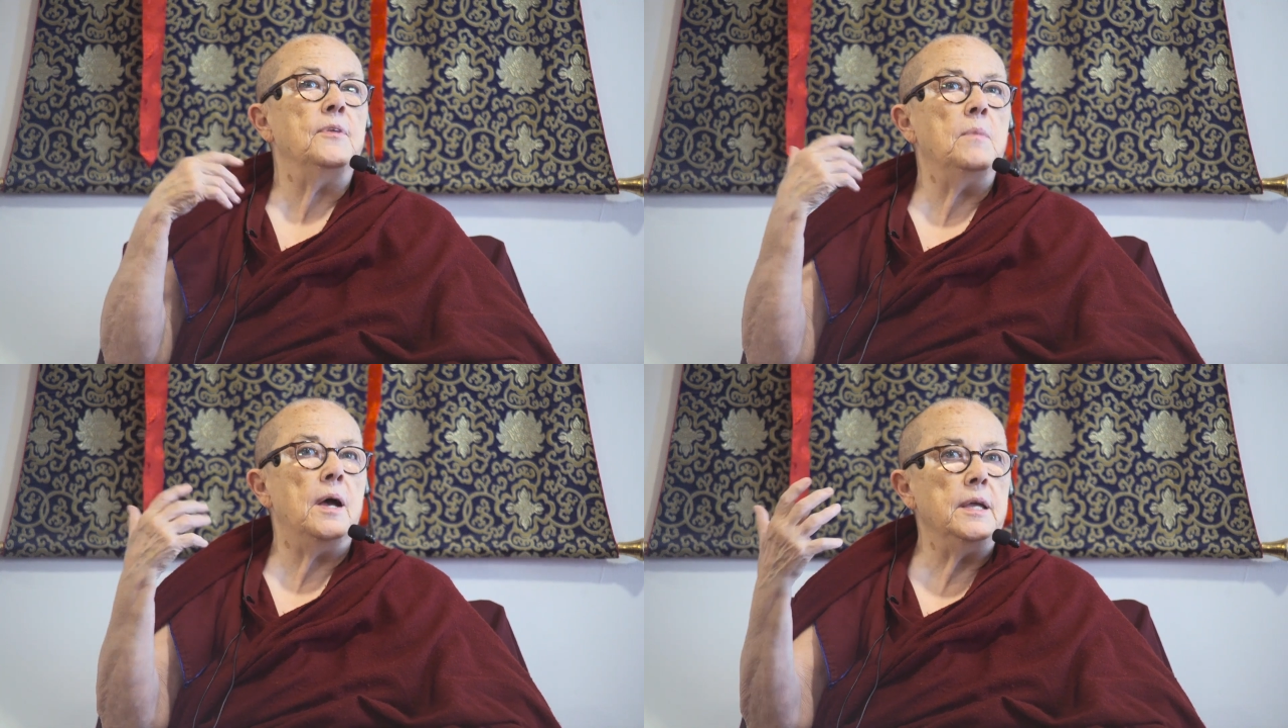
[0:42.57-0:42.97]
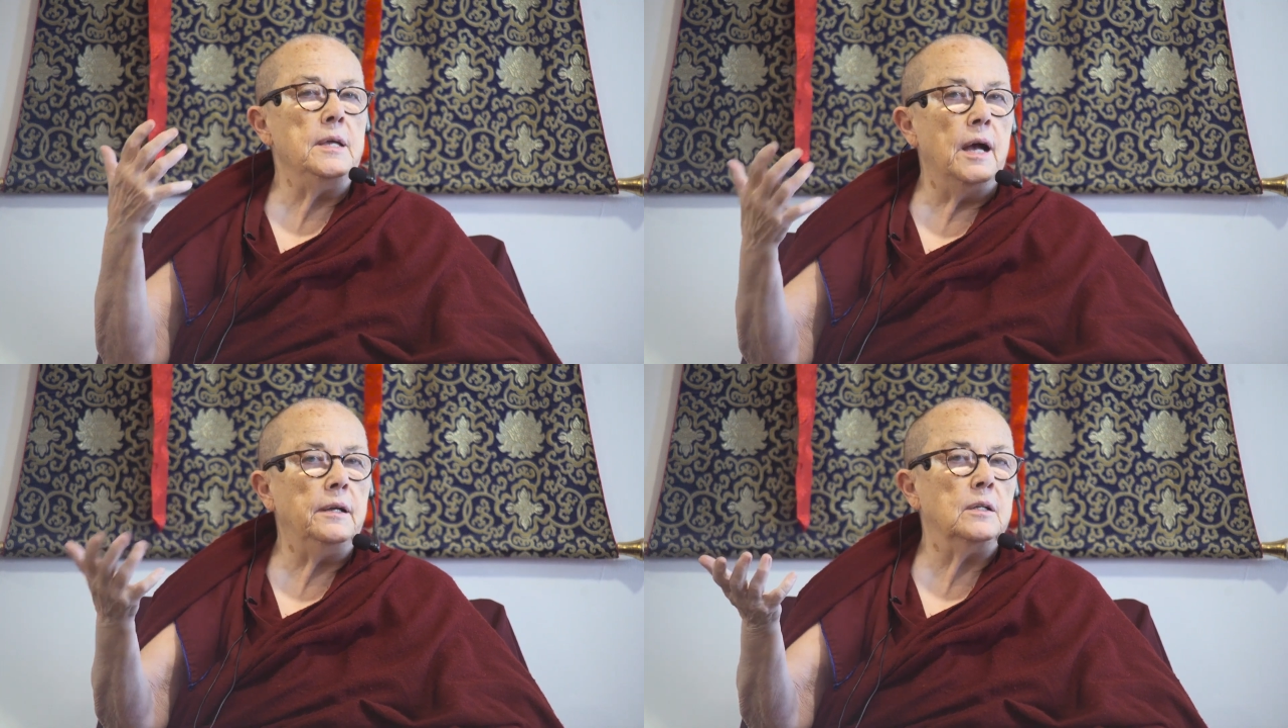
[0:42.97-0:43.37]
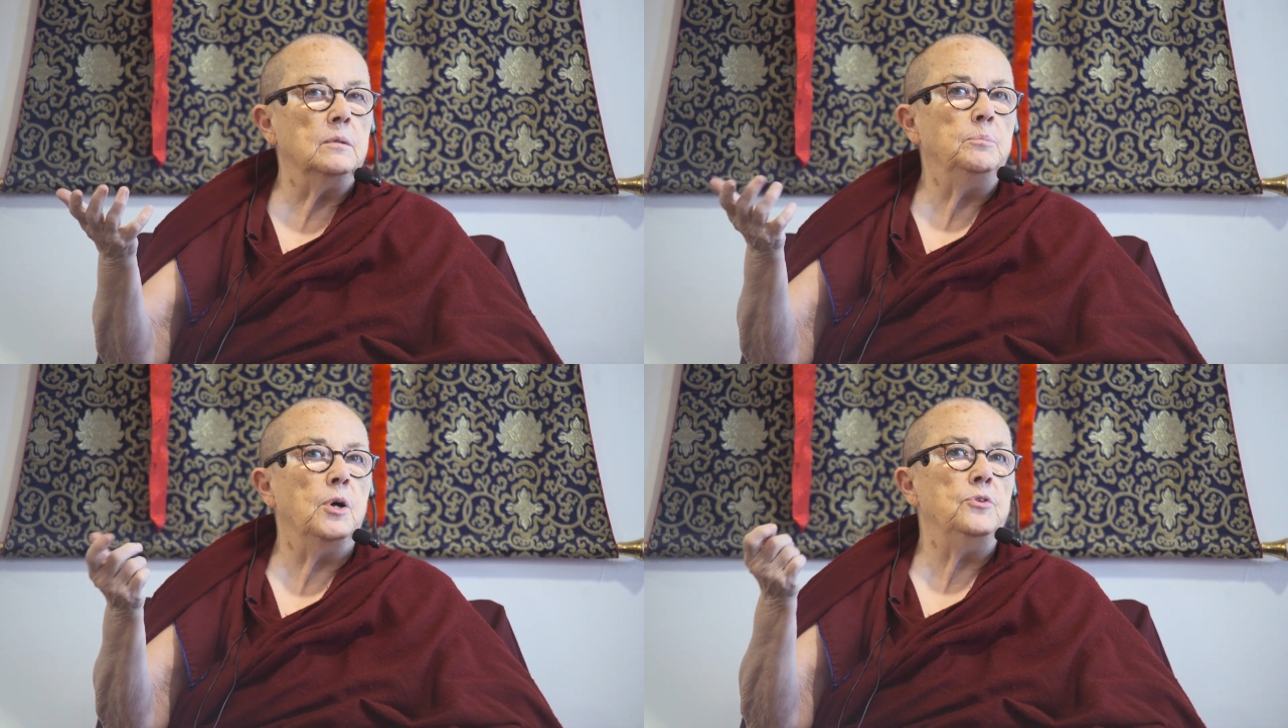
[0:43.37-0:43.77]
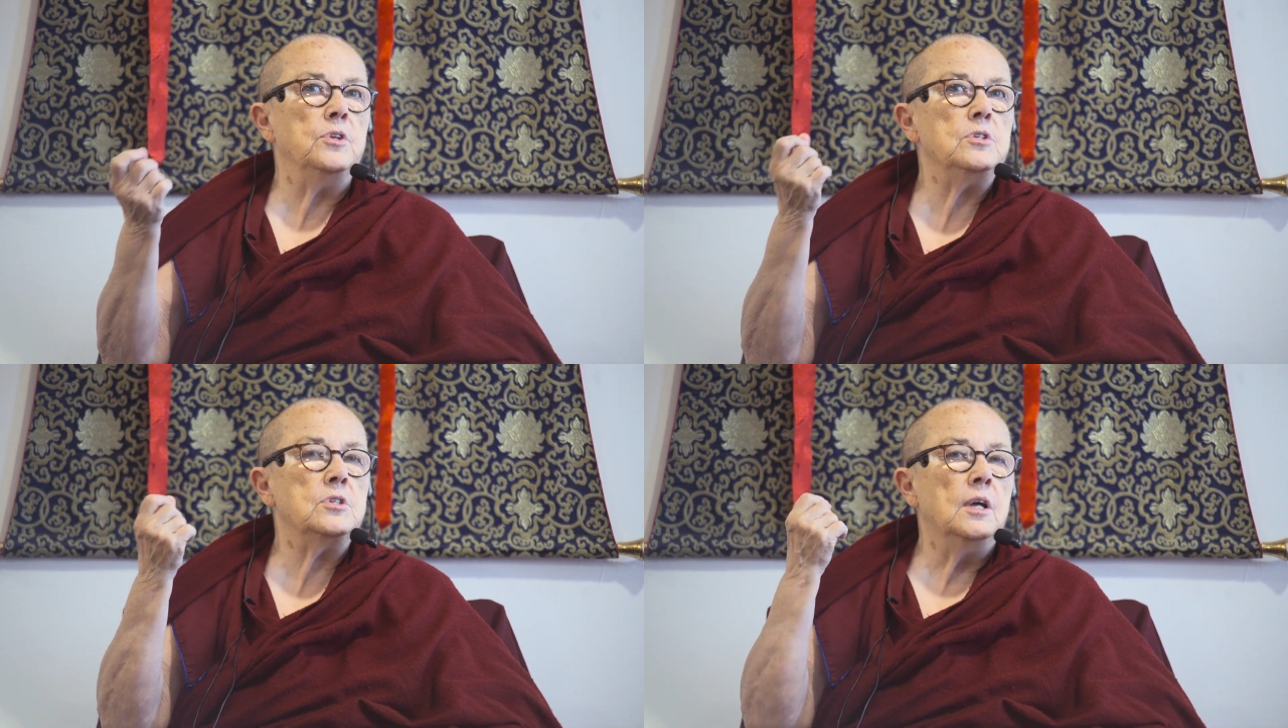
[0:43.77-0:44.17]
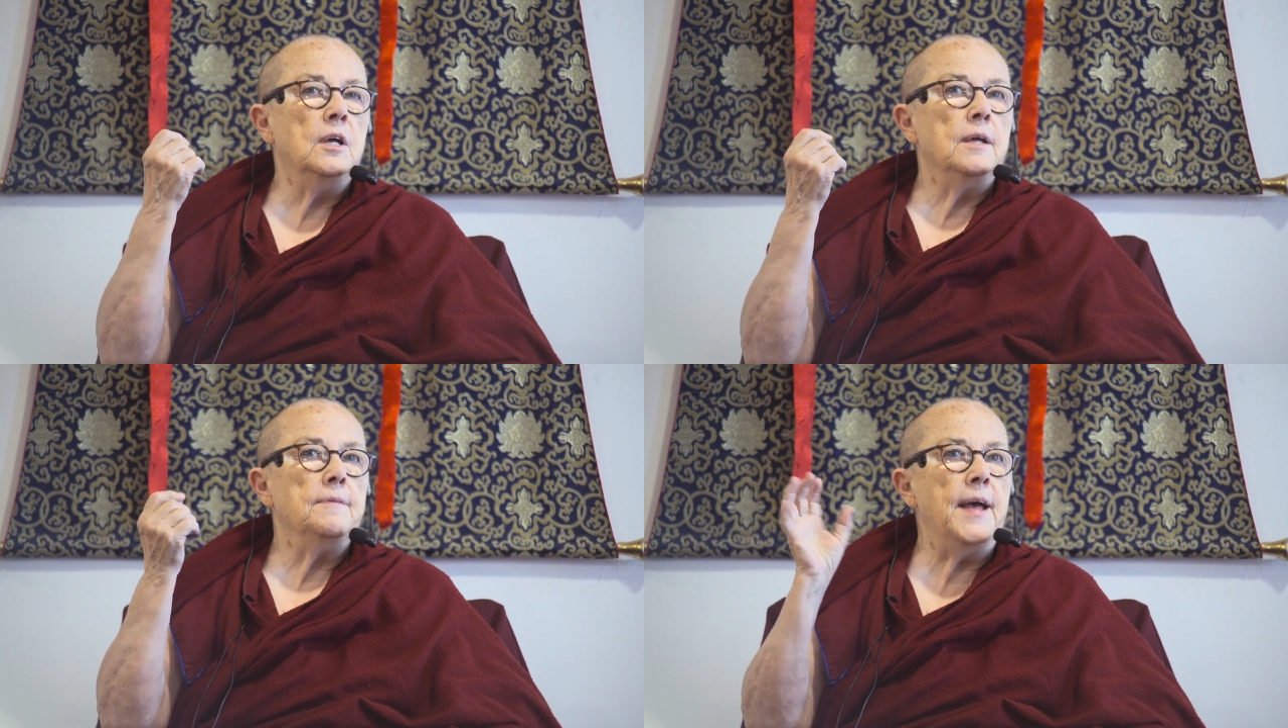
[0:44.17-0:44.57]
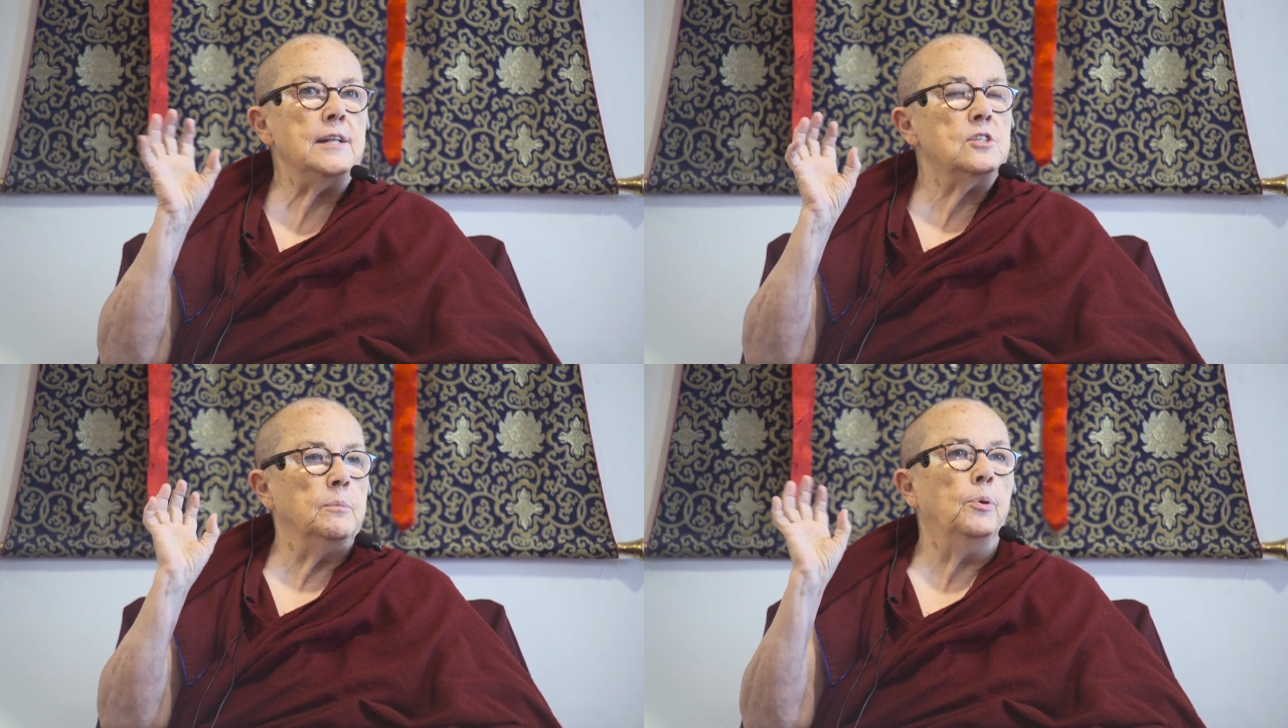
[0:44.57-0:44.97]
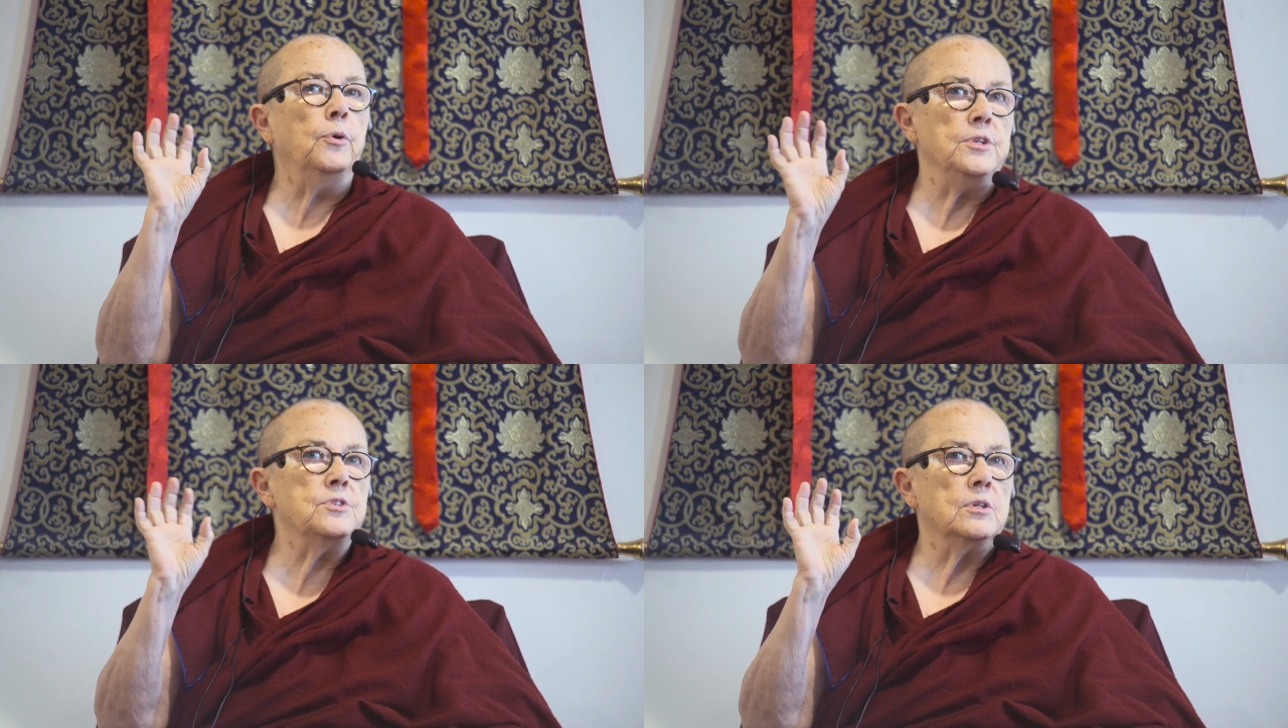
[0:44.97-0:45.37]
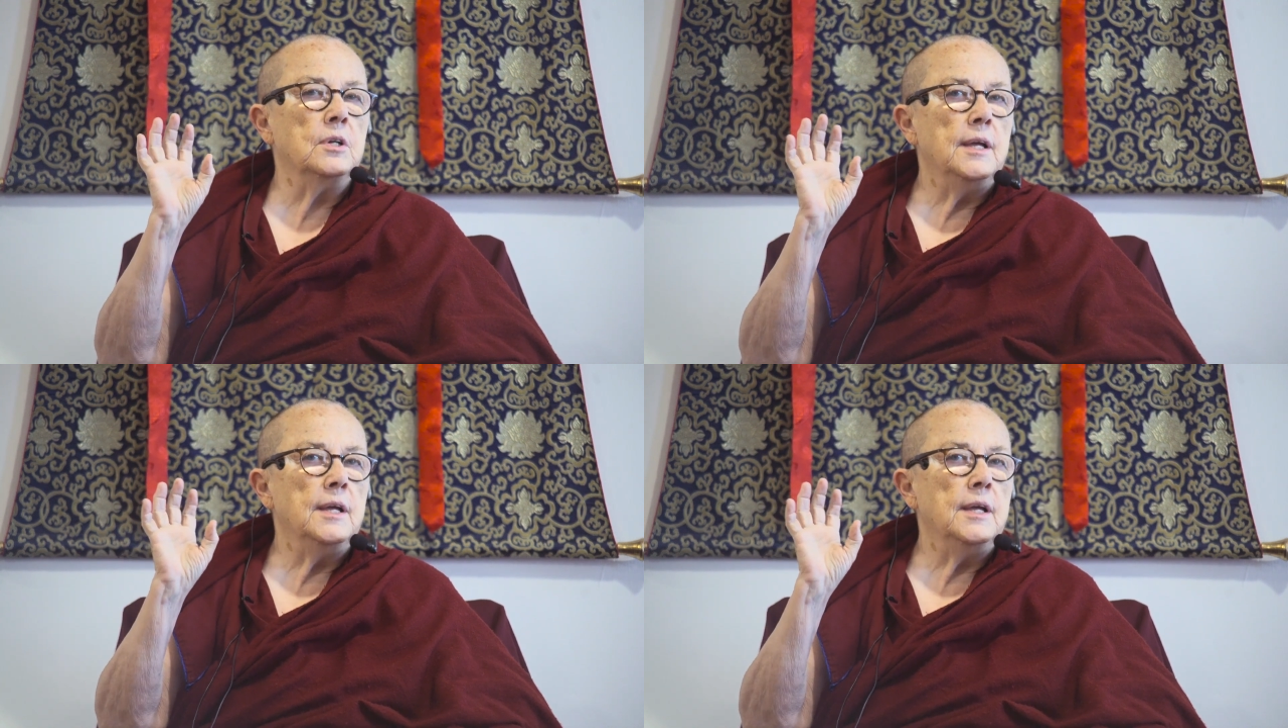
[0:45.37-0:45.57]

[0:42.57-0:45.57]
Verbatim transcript: the Mahayana component, that's the point.